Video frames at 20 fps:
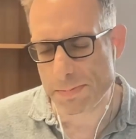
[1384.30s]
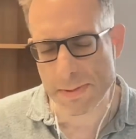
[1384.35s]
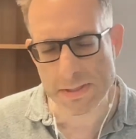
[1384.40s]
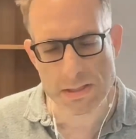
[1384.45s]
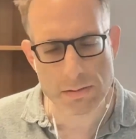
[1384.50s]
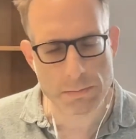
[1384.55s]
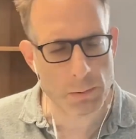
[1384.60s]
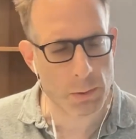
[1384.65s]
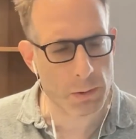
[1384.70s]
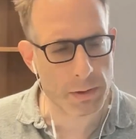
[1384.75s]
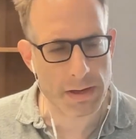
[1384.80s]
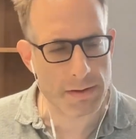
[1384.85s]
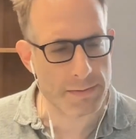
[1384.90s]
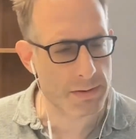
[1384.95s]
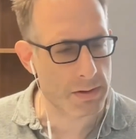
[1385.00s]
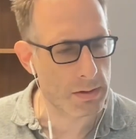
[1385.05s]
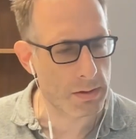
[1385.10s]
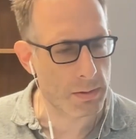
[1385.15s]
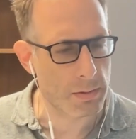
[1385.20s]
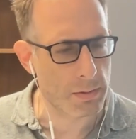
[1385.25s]
We'll give
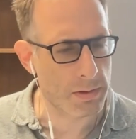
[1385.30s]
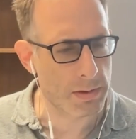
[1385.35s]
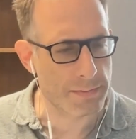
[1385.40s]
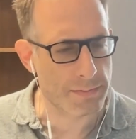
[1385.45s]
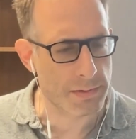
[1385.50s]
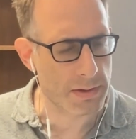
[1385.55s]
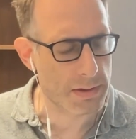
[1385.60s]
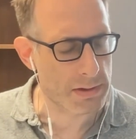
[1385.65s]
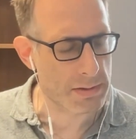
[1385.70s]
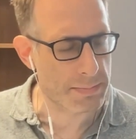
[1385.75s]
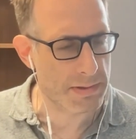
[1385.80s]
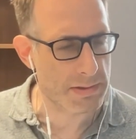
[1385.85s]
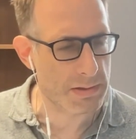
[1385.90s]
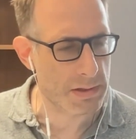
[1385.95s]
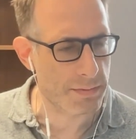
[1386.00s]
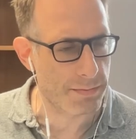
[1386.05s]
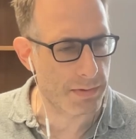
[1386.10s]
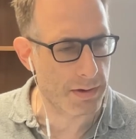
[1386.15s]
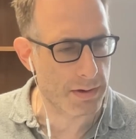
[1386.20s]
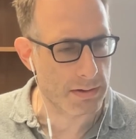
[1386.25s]
you even a
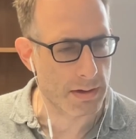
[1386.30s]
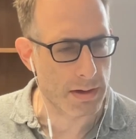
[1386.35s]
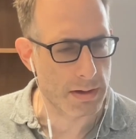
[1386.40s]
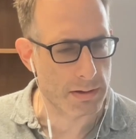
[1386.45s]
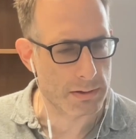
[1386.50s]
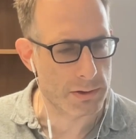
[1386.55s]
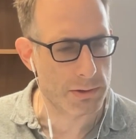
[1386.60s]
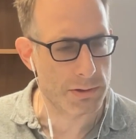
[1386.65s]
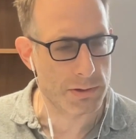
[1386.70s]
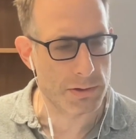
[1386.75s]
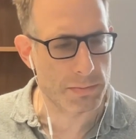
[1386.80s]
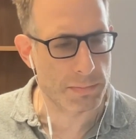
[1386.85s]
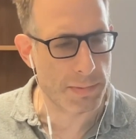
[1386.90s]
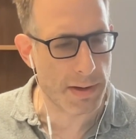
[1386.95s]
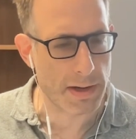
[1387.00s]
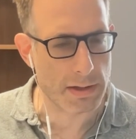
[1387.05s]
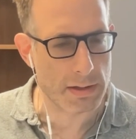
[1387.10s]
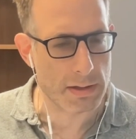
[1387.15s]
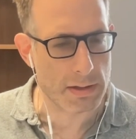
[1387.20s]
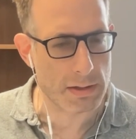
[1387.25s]
specific niche. You
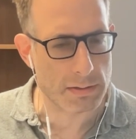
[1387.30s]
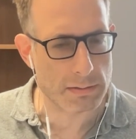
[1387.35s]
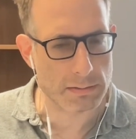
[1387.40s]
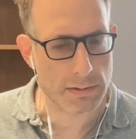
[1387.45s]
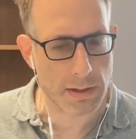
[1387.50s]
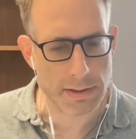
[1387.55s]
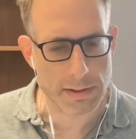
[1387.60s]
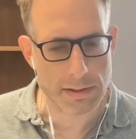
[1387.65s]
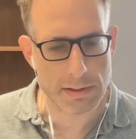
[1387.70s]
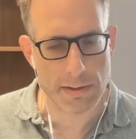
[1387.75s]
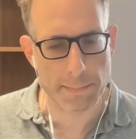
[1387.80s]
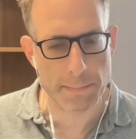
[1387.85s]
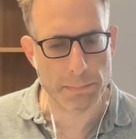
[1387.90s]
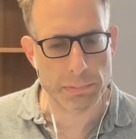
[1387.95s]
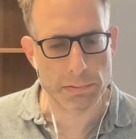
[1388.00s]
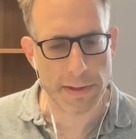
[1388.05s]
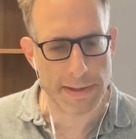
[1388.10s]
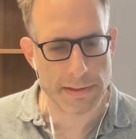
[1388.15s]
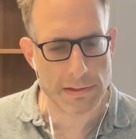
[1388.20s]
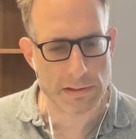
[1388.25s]
make like
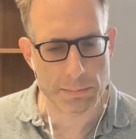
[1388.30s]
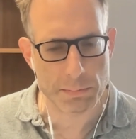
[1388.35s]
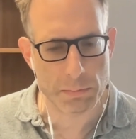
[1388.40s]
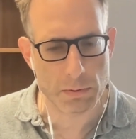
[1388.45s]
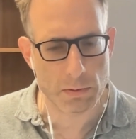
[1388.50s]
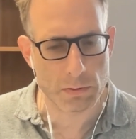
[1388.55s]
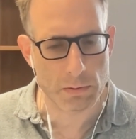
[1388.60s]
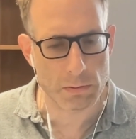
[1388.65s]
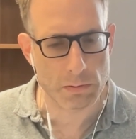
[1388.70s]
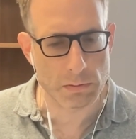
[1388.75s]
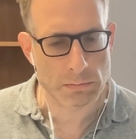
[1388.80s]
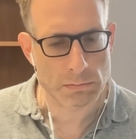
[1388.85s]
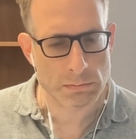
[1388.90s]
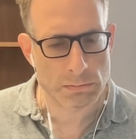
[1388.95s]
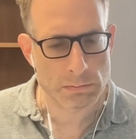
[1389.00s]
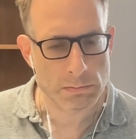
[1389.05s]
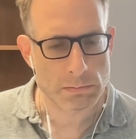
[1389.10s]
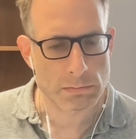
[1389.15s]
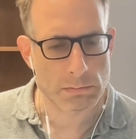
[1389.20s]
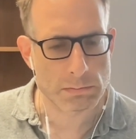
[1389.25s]
implantable
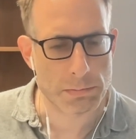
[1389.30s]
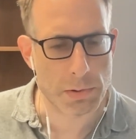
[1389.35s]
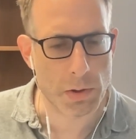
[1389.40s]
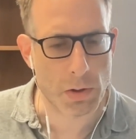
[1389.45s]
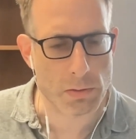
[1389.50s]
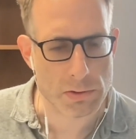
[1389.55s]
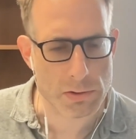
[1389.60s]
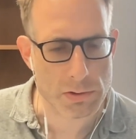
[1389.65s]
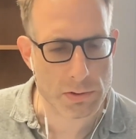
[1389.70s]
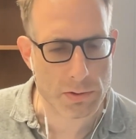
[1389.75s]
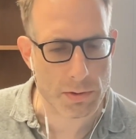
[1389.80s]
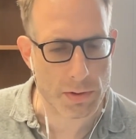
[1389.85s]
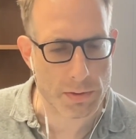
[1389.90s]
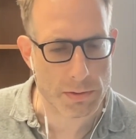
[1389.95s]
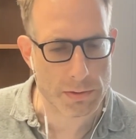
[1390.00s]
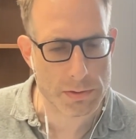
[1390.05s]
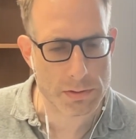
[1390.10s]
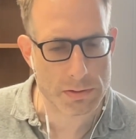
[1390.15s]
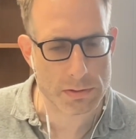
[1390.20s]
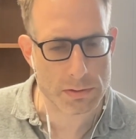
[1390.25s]
bone
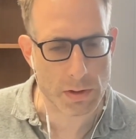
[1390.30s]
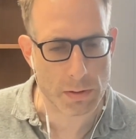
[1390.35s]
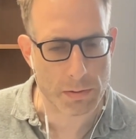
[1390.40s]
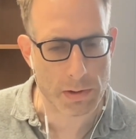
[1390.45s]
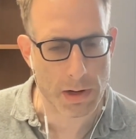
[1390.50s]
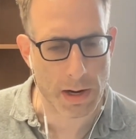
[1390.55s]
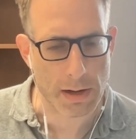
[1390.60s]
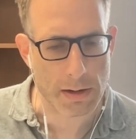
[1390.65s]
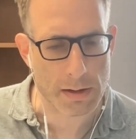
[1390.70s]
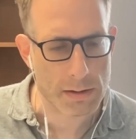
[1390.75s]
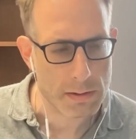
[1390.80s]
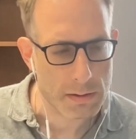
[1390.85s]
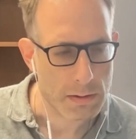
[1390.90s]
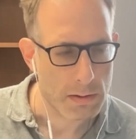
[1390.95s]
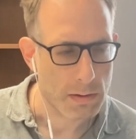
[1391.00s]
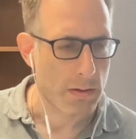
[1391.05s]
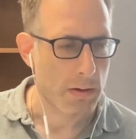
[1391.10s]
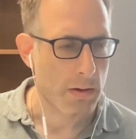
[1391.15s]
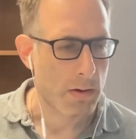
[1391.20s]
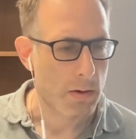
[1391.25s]
screws. Okay.
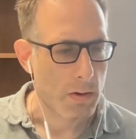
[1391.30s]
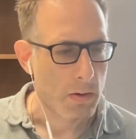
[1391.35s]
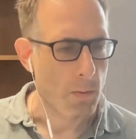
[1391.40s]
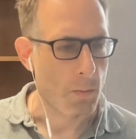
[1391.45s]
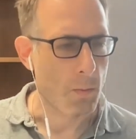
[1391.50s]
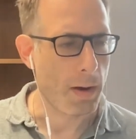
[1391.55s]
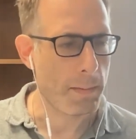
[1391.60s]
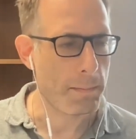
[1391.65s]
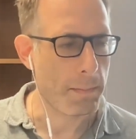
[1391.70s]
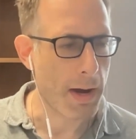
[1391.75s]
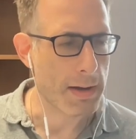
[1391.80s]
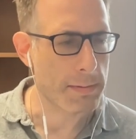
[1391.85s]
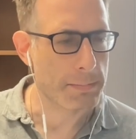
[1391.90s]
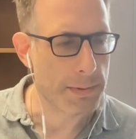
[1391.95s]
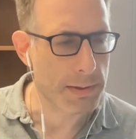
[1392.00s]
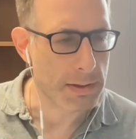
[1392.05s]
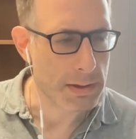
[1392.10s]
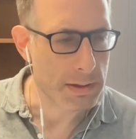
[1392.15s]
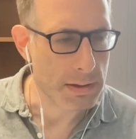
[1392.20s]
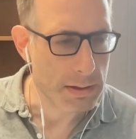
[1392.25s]
What might
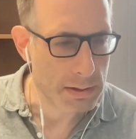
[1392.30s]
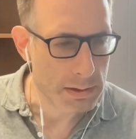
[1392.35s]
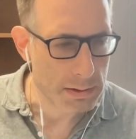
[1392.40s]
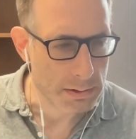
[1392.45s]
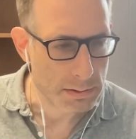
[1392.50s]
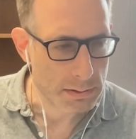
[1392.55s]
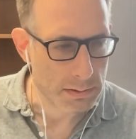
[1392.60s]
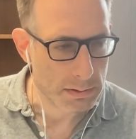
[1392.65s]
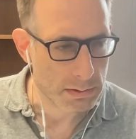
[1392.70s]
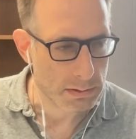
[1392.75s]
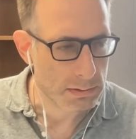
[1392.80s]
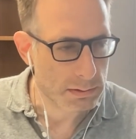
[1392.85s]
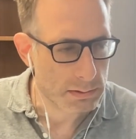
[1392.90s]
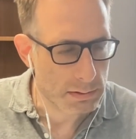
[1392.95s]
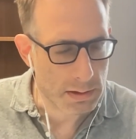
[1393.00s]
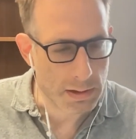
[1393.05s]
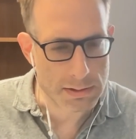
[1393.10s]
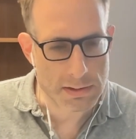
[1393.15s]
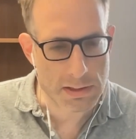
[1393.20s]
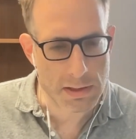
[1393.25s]
be
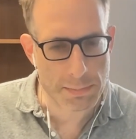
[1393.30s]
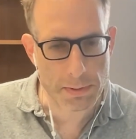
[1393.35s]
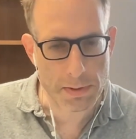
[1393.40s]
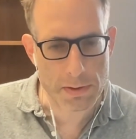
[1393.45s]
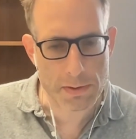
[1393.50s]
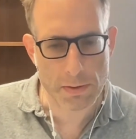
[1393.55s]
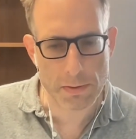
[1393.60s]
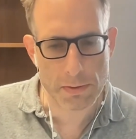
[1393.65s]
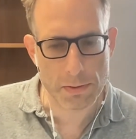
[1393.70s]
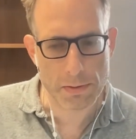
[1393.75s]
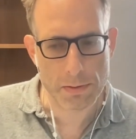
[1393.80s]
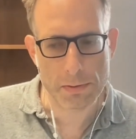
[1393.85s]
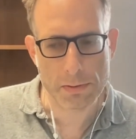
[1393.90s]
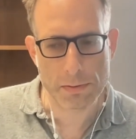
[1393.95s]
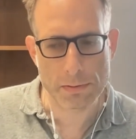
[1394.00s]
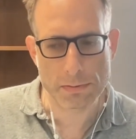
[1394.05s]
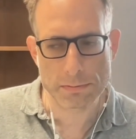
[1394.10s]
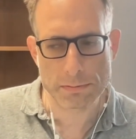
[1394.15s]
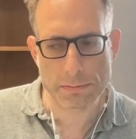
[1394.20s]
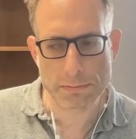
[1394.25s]
a
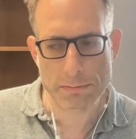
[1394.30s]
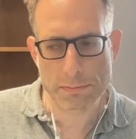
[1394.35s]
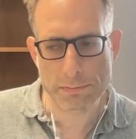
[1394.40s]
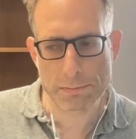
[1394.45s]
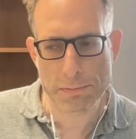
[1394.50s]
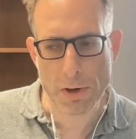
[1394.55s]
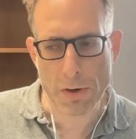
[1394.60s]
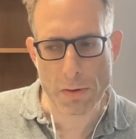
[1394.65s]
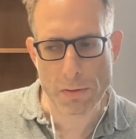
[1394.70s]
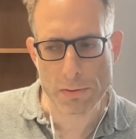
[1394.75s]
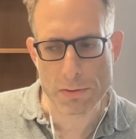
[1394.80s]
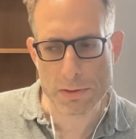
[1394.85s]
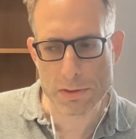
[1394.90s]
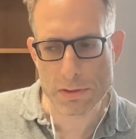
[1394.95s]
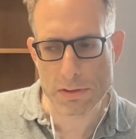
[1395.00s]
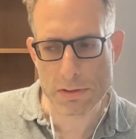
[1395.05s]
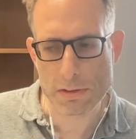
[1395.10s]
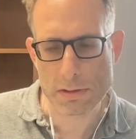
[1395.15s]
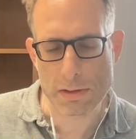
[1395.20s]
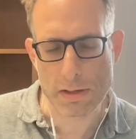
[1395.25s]
typical
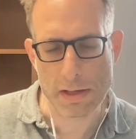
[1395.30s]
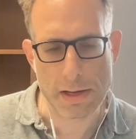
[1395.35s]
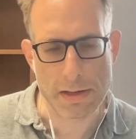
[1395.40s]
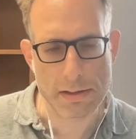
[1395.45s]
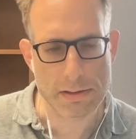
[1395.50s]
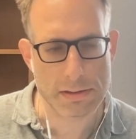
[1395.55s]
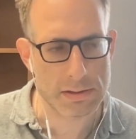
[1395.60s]
post that,